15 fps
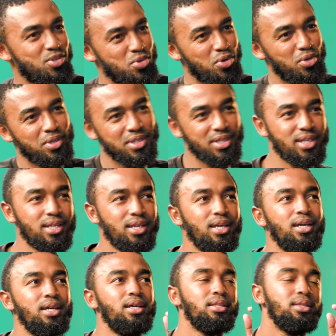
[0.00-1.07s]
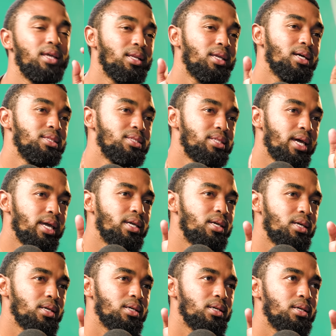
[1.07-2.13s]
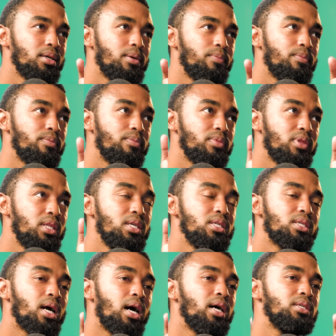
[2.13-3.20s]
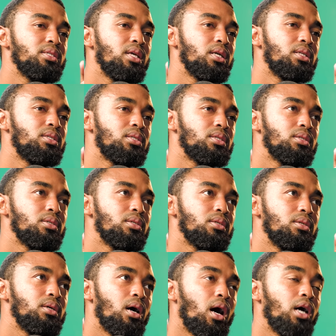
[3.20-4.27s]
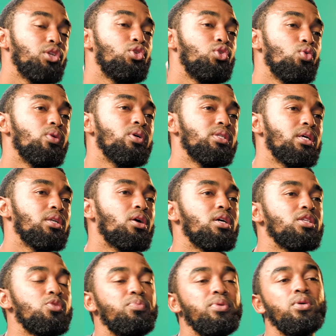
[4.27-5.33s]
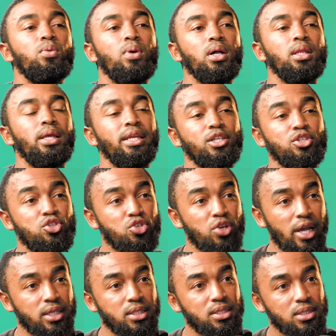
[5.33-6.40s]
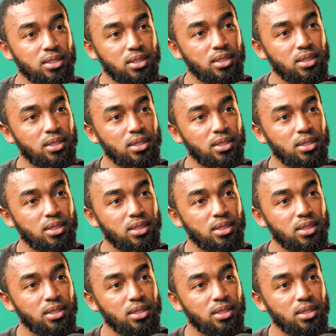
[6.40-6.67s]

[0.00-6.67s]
So, that can take these guys that are doers and can't speak well and extract